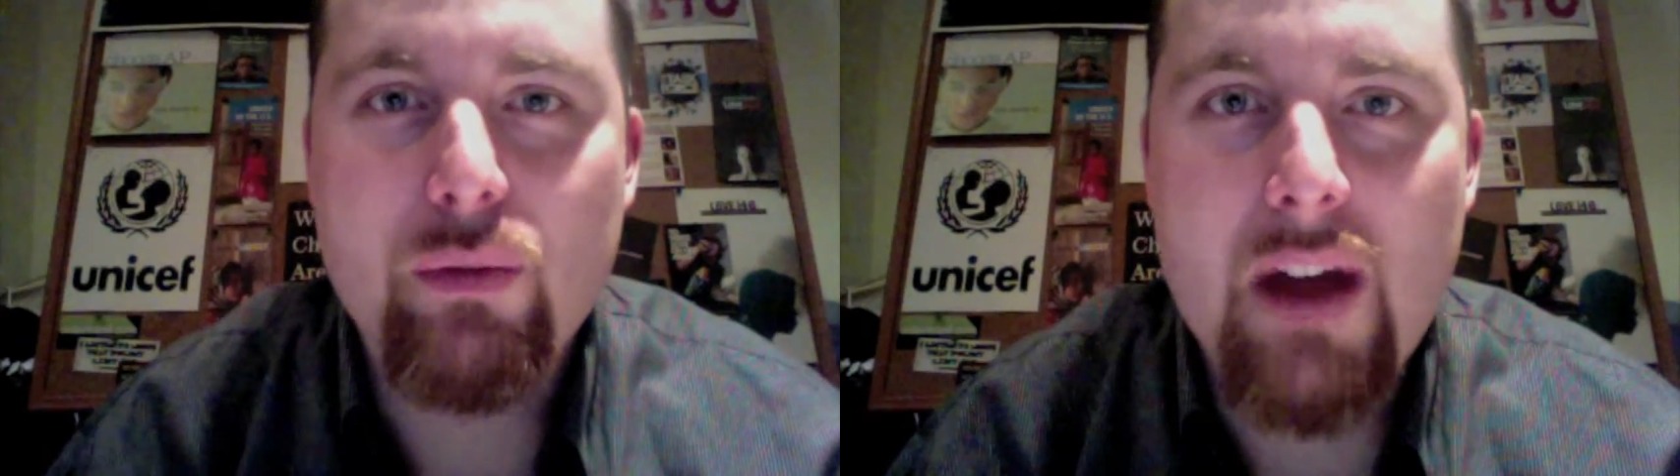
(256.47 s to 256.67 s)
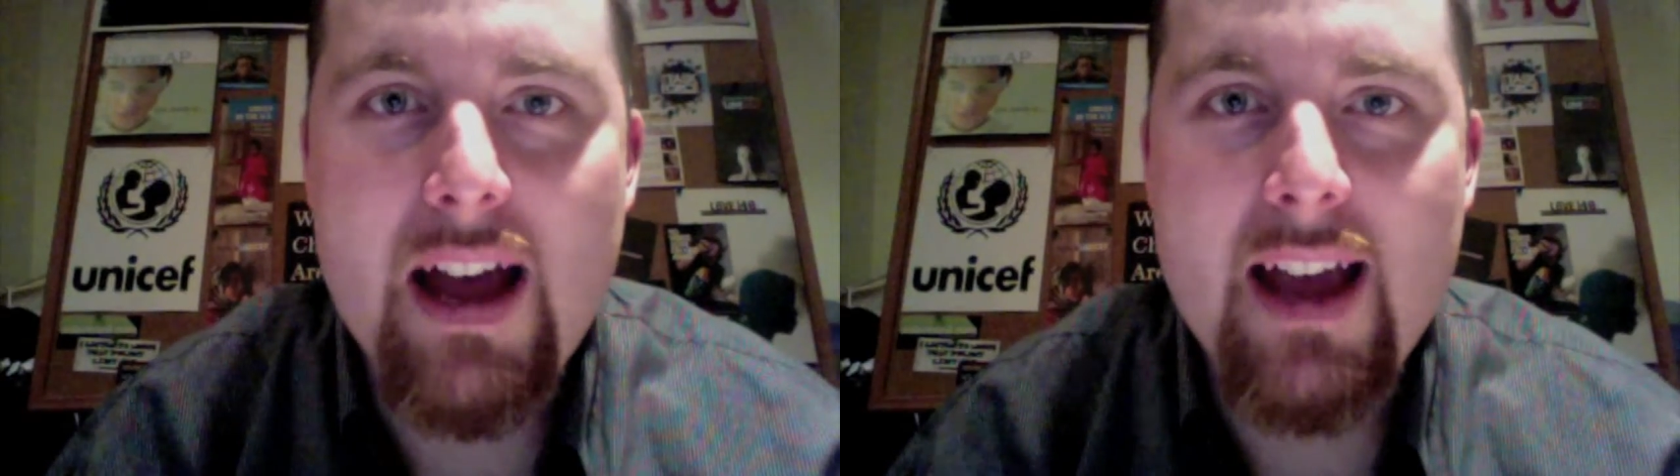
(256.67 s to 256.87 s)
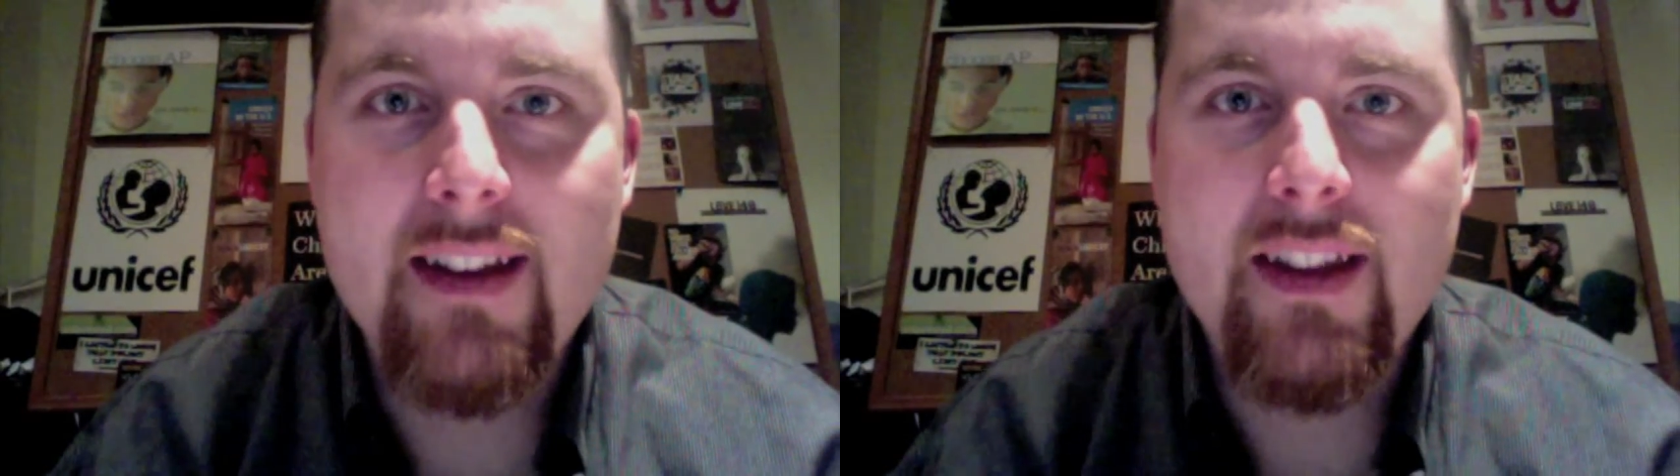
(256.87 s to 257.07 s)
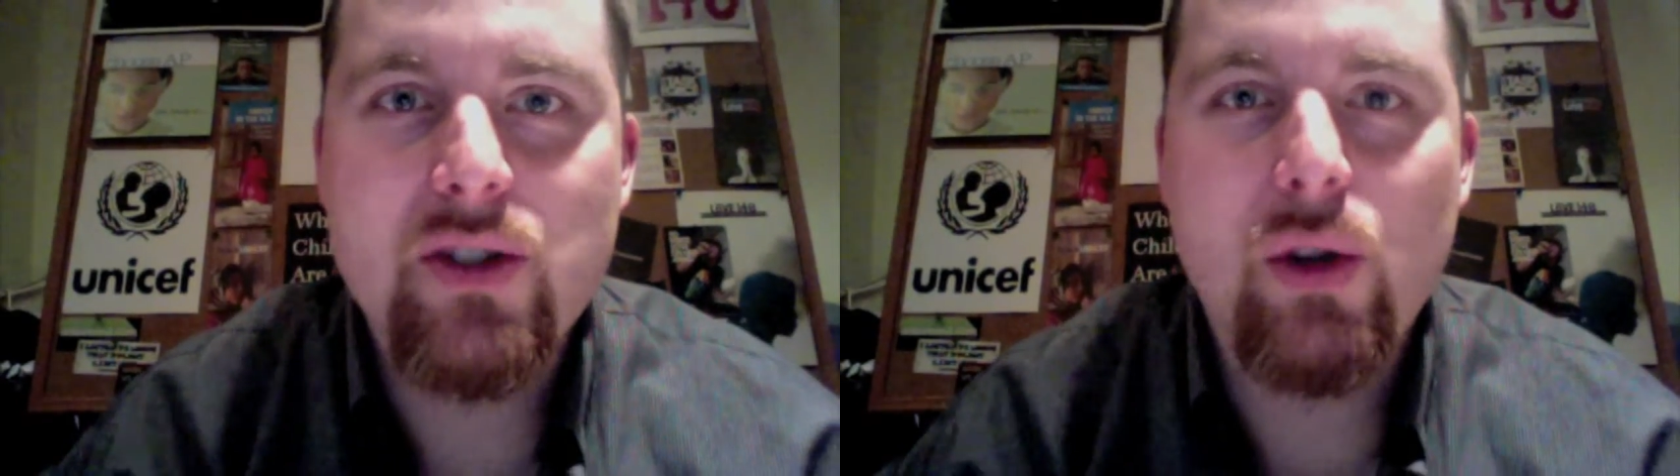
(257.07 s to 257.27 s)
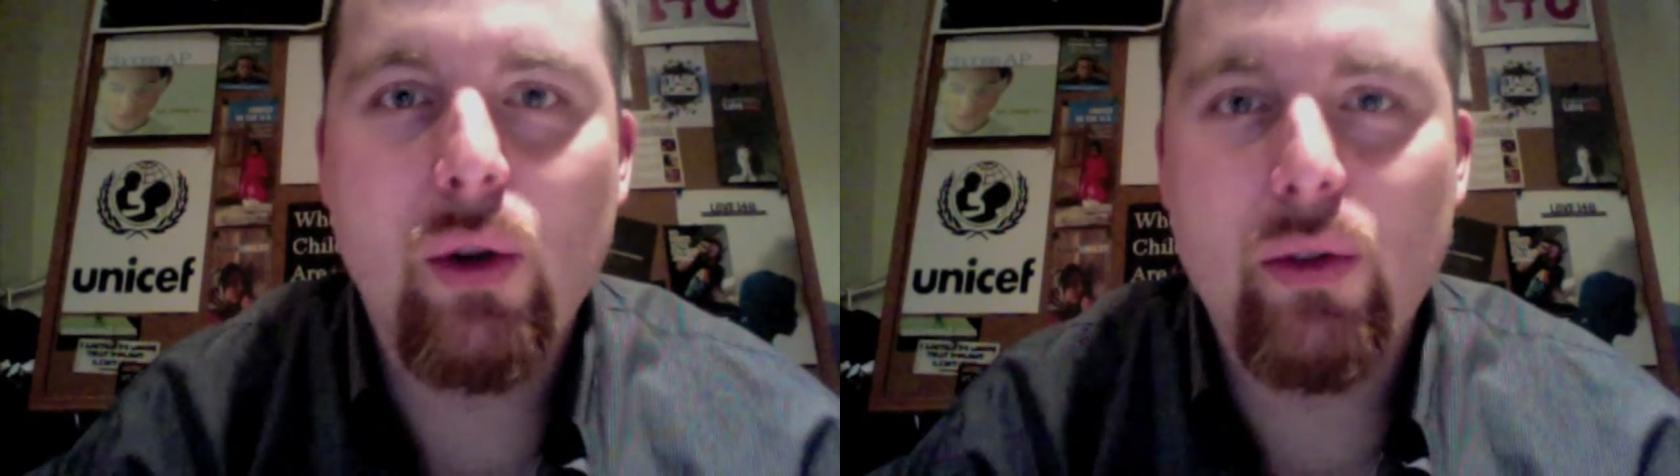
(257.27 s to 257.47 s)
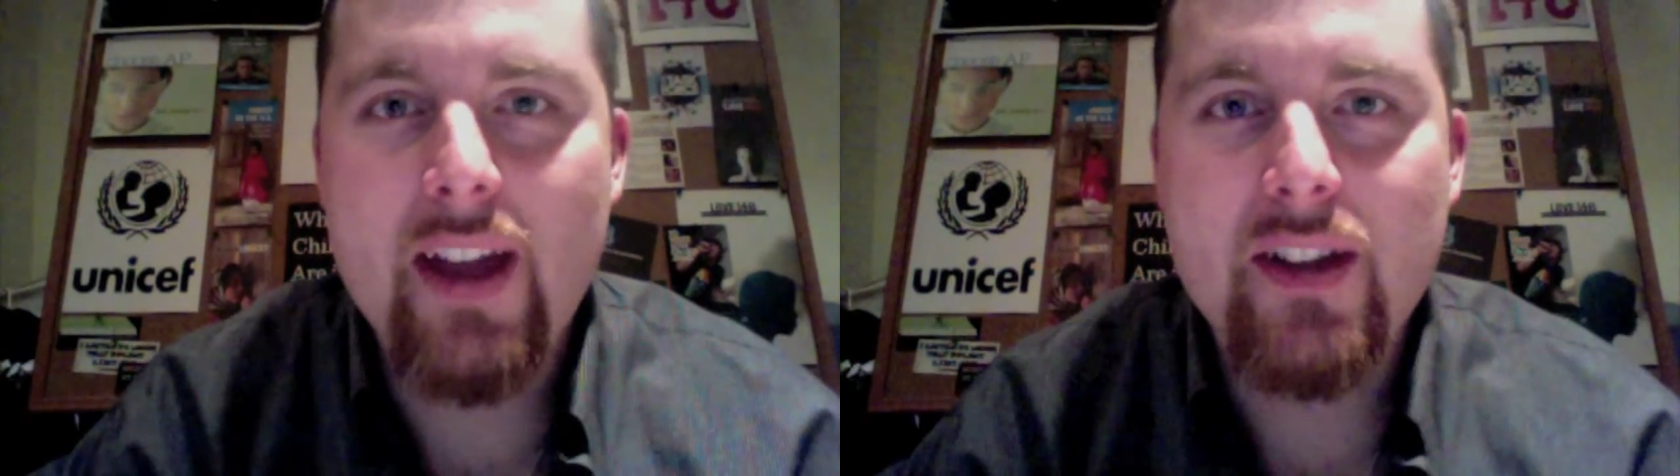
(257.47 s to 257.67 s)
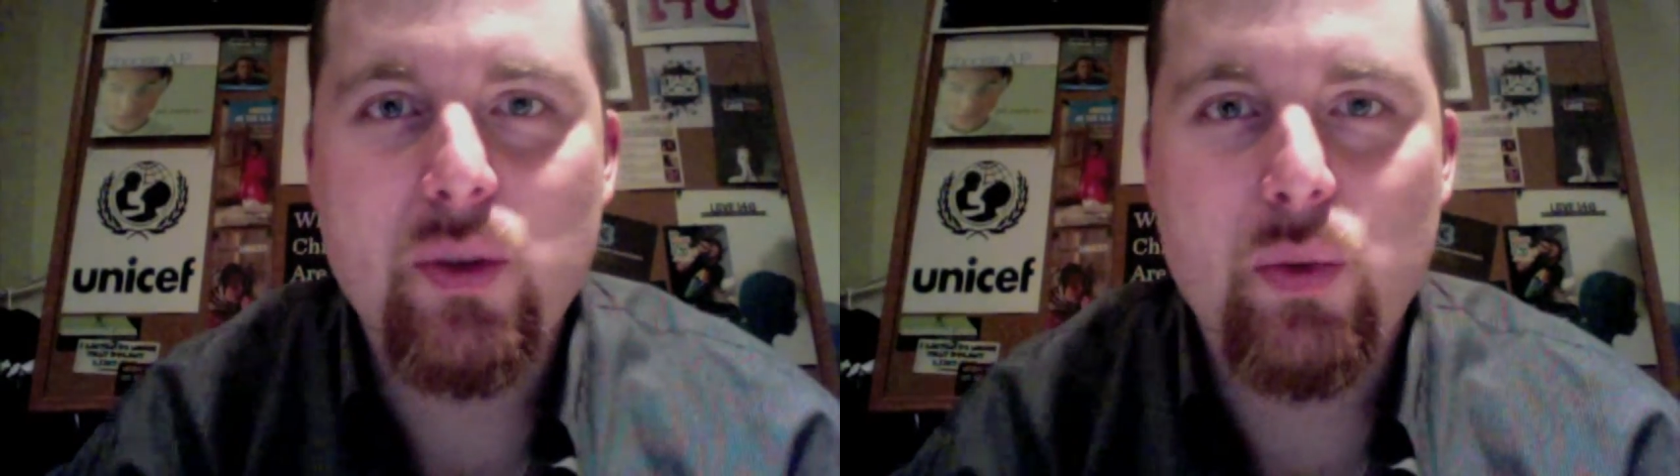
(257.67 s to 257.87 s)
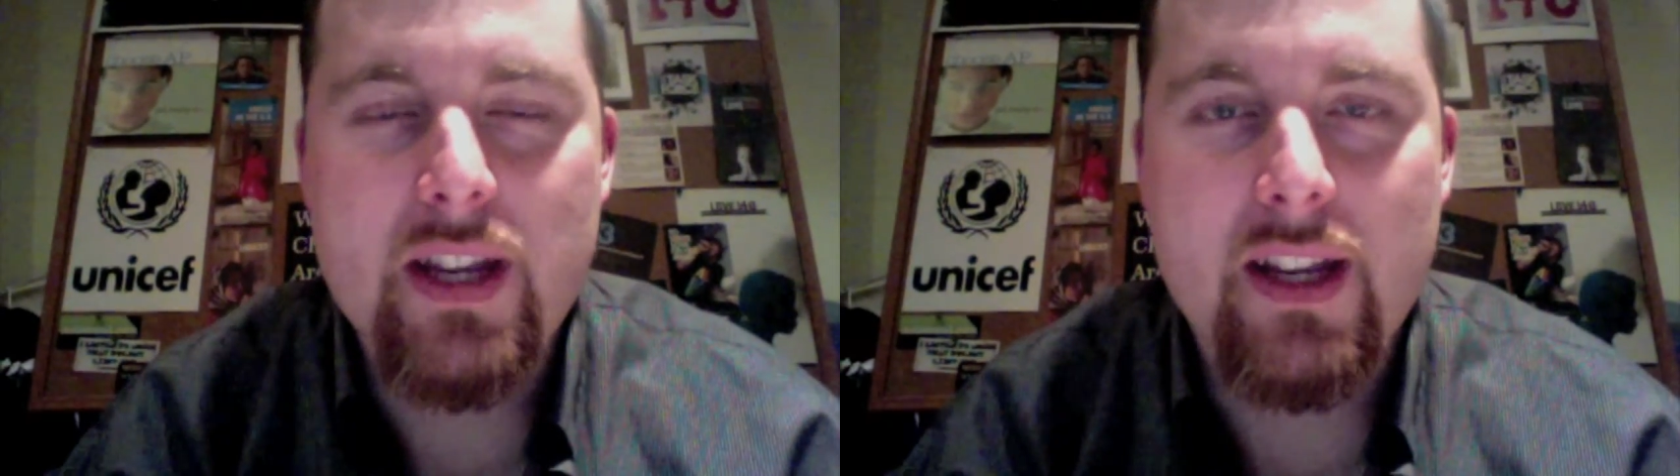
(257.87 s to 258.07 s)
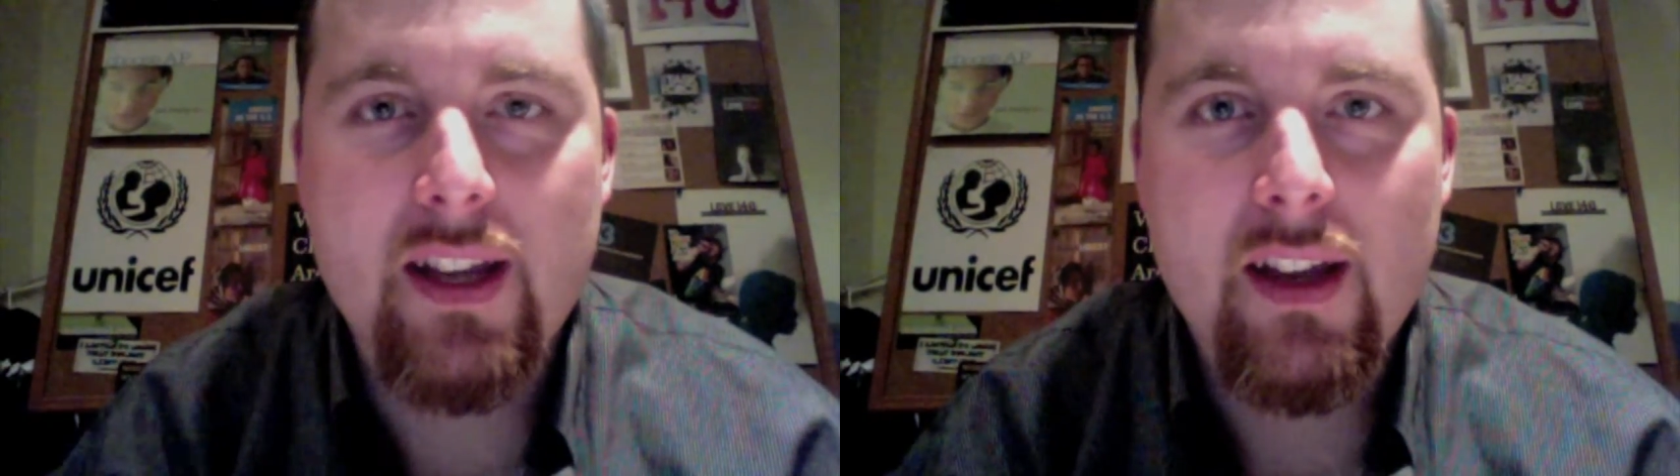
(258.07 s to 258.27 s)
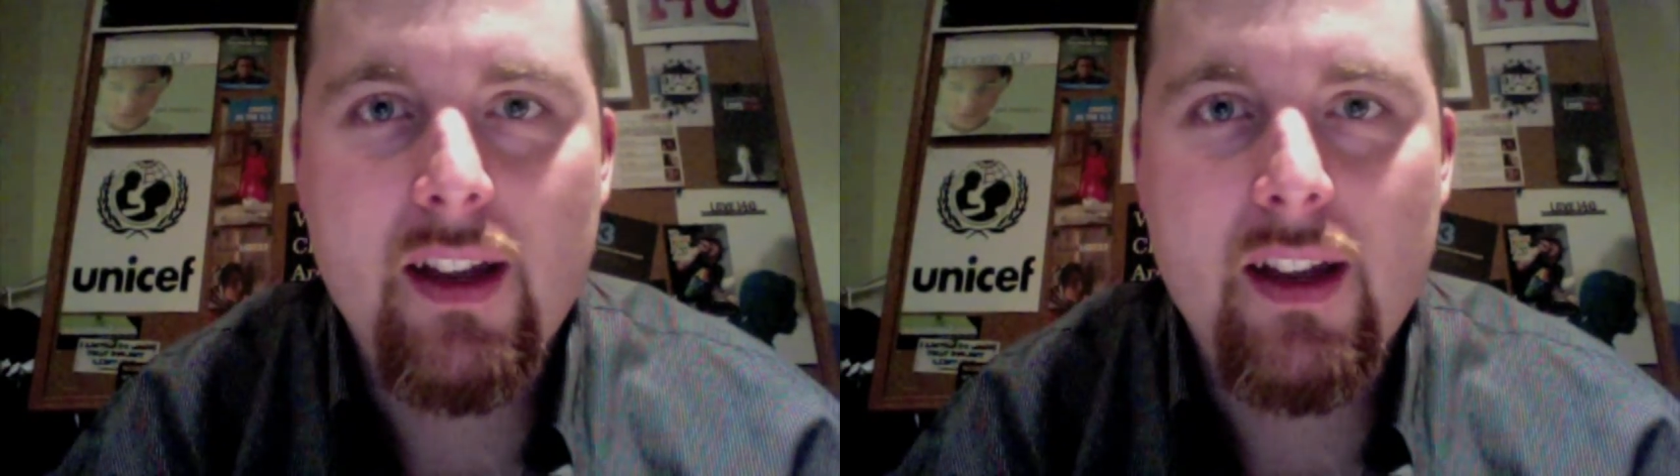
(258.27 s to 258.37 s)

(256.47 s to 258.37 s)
ride this whole next week